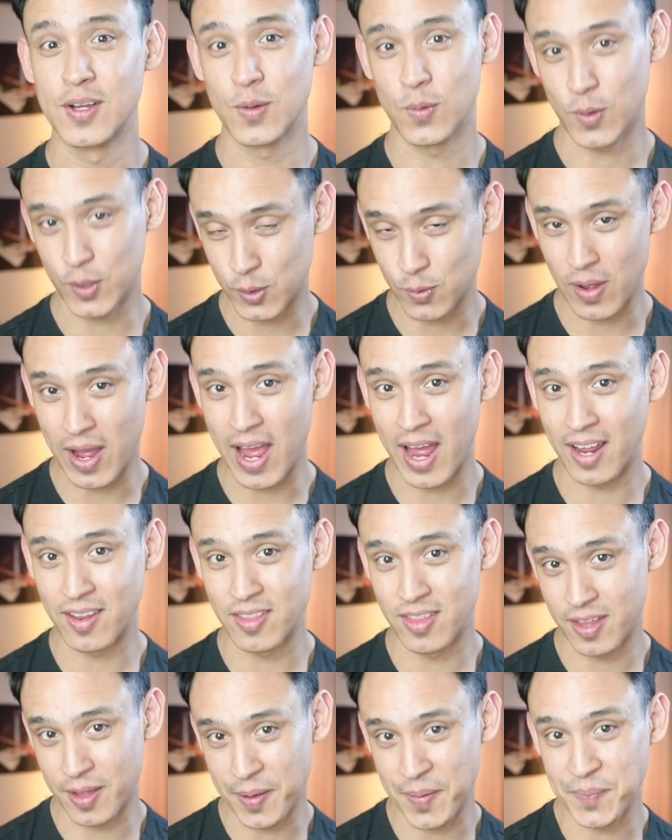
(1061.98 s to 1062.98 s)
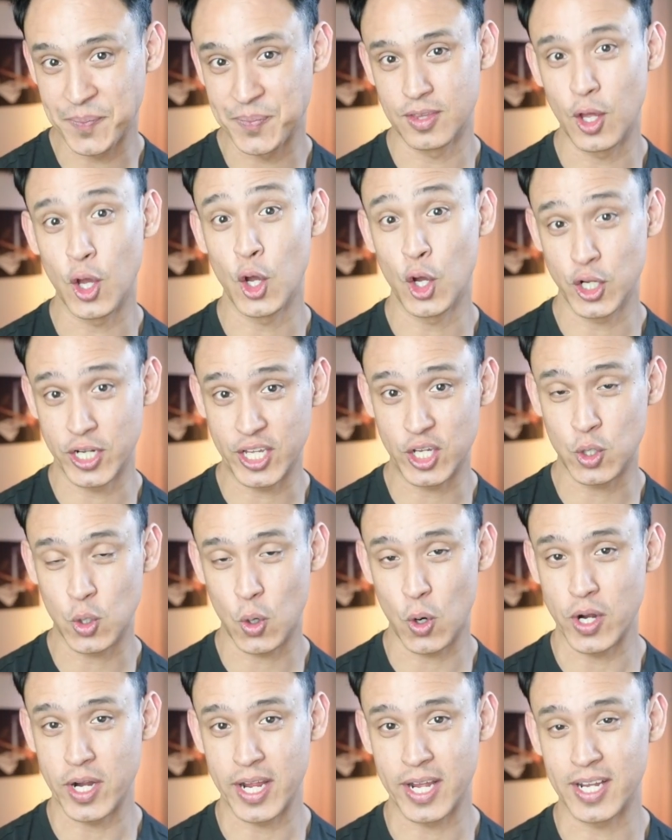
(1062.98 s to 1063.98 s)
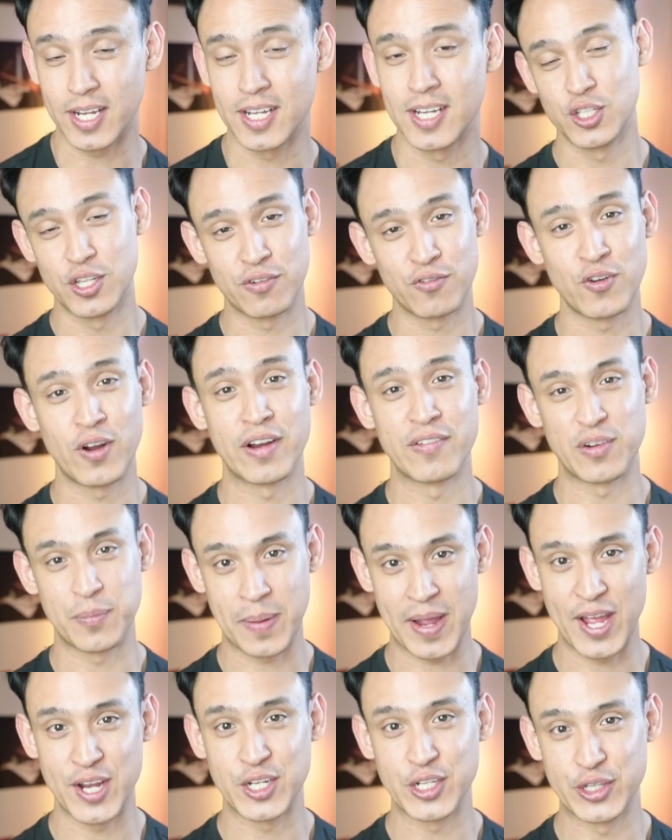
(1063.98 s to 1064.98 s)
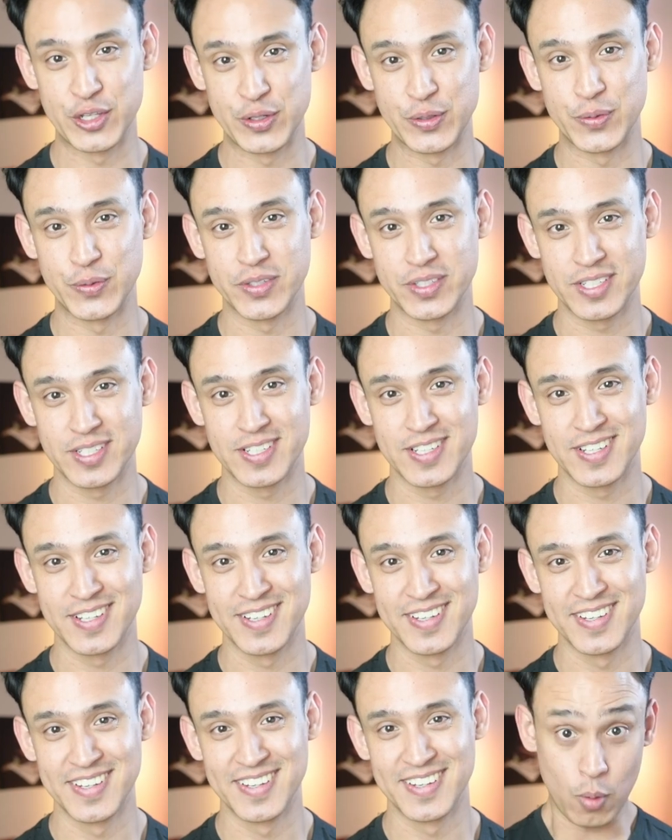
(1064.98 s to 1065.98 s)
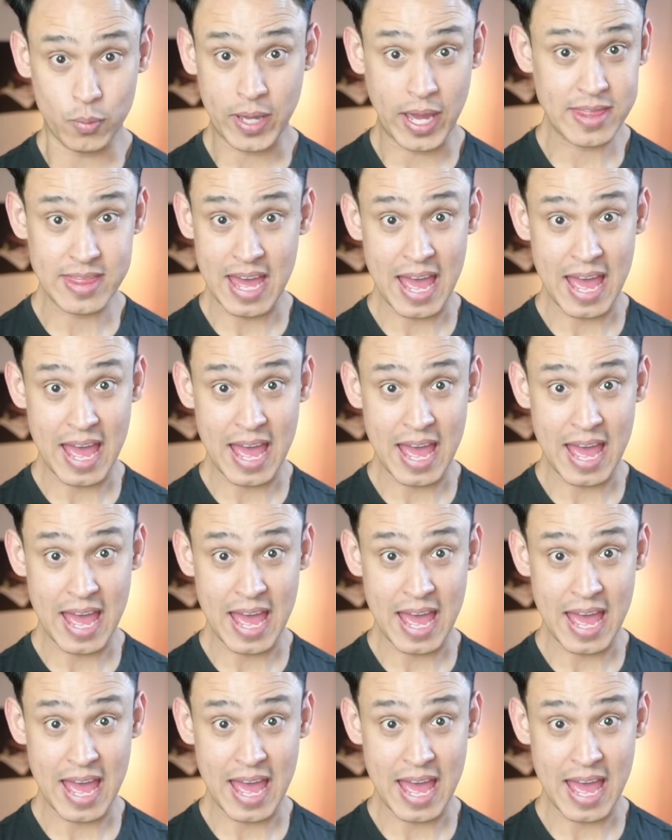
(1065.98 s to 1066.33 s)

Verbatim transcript: where you add the hoodie cording to the front of your pantaloons. Okay, the